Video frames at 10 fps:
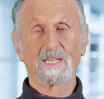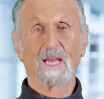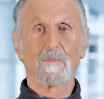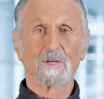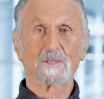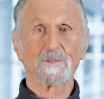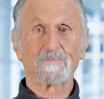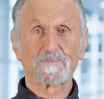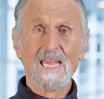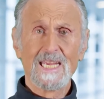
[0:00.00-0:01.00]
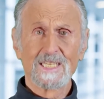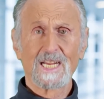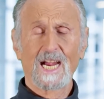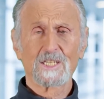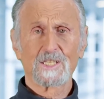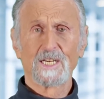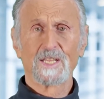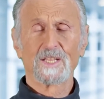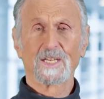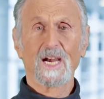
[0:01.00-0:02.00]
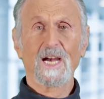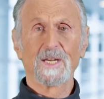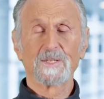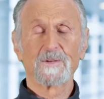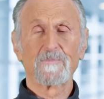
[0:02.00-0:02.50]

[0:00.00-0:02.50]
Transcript: chemical, is actually in the gut.